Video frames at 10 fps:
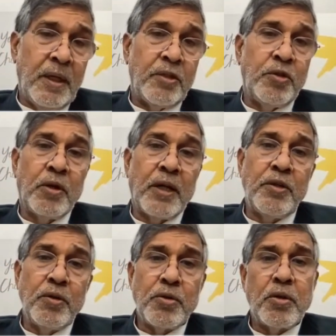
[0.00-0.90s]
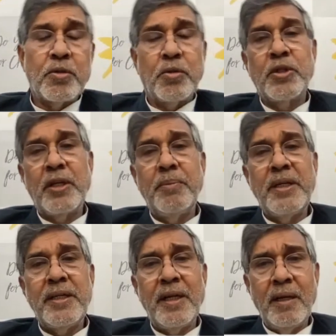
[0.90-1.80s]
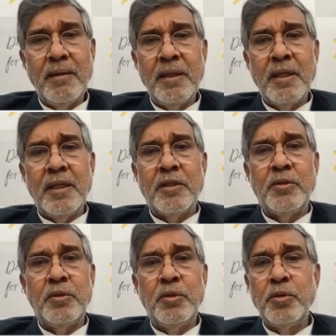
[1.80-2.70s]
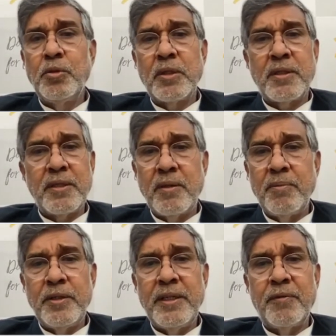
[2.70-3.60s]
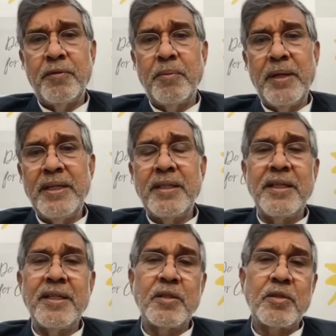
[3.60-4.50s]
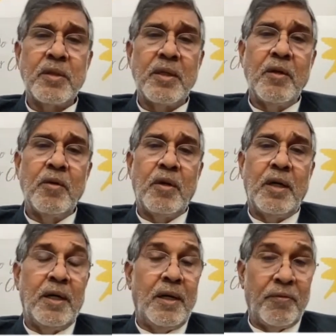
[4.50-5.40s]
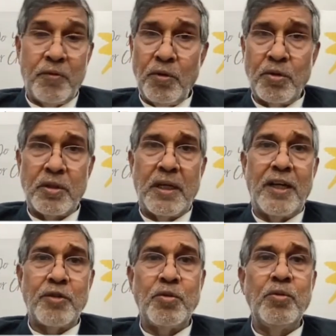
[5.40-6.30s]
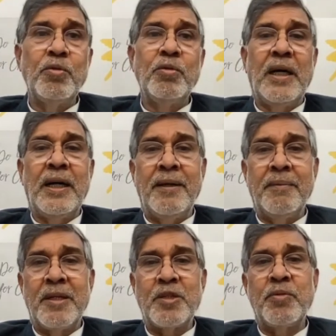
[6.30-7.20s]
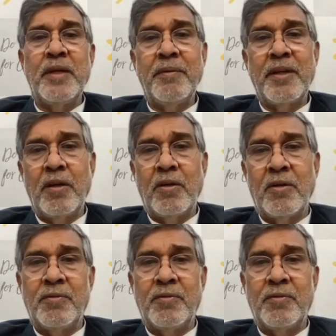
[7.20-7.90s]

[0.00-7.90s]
You can use your social media. You use your social media for many things. Of course, the ASU must be having a lot